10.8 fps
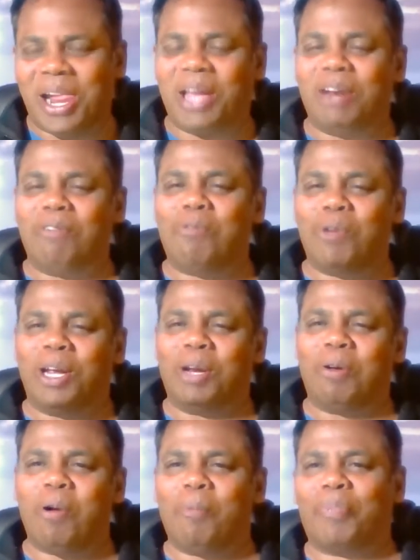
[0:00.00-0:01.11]
enough food at
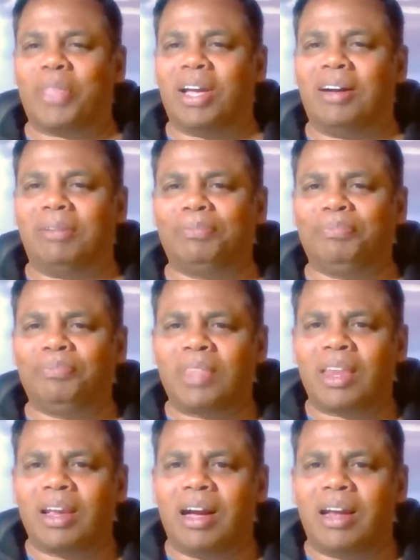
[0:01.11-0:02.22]
home.
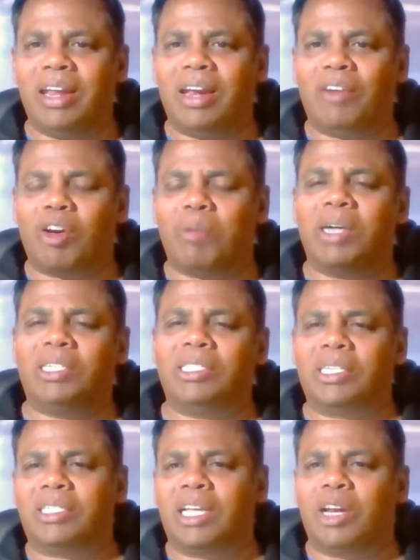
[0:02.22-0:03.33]
Anik Ragbanchi
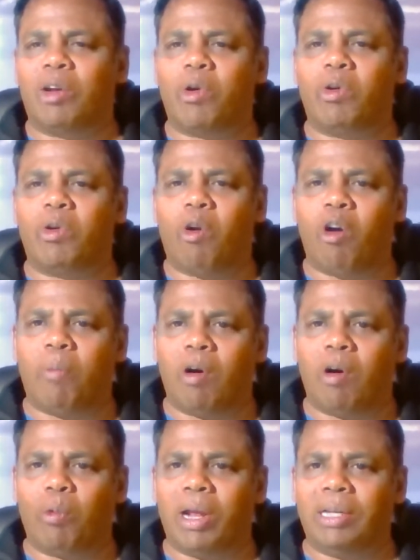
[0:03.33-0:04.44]
says, "Hello, Ron. Hope
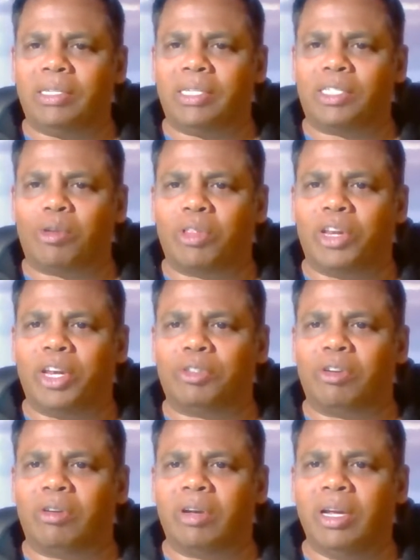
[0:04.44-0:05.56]
all well. Just saw the news
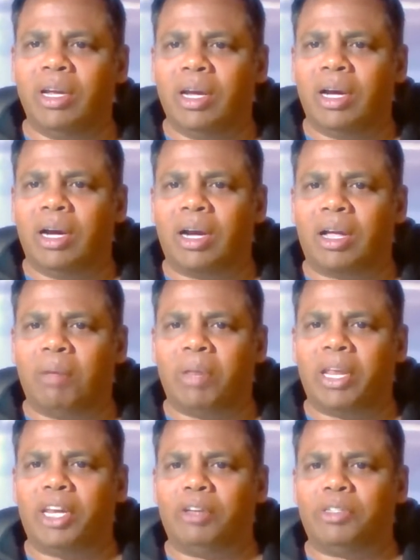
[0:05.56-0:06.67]
on
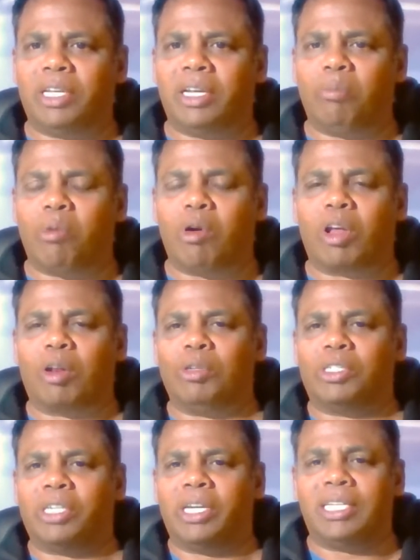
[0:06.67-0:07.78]
complete New Zealand border
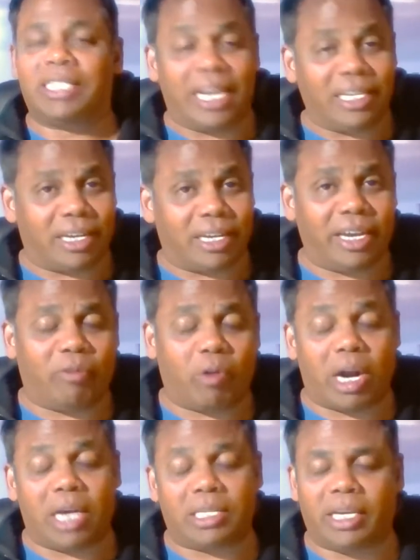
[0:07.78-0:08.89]
closure." Yes, thanks, Anik, for
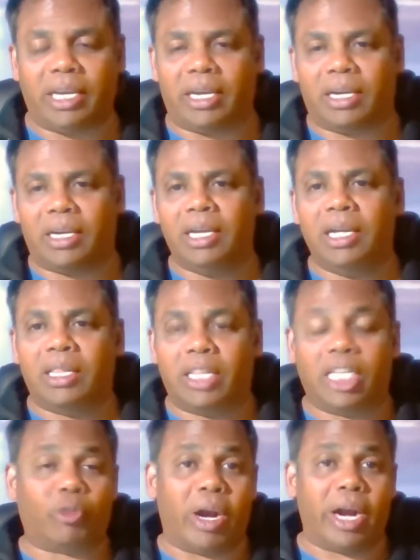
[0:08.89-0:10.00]
asking. Yeah,
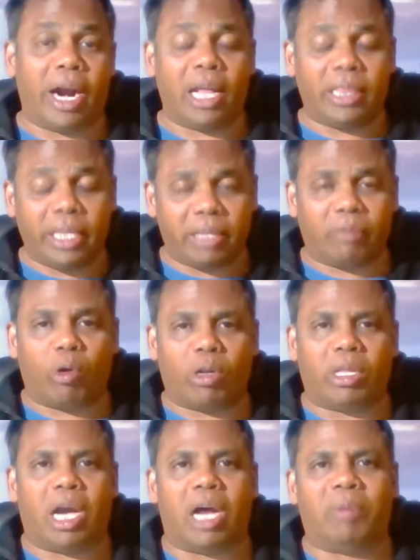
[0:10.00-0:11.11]
that's right. And I think what
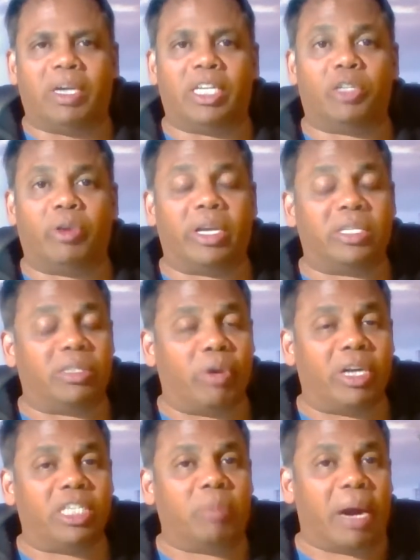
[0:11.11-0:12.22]
the government is doing is a
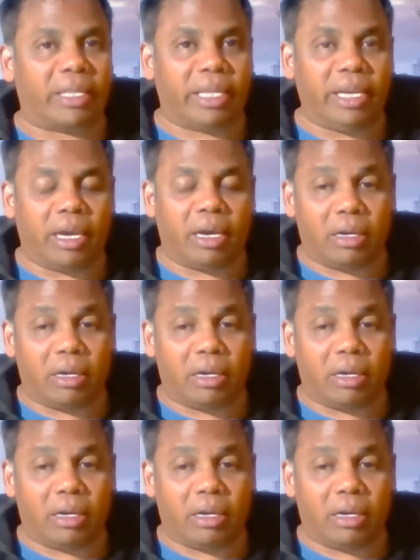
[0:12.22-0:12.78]
very smart thing.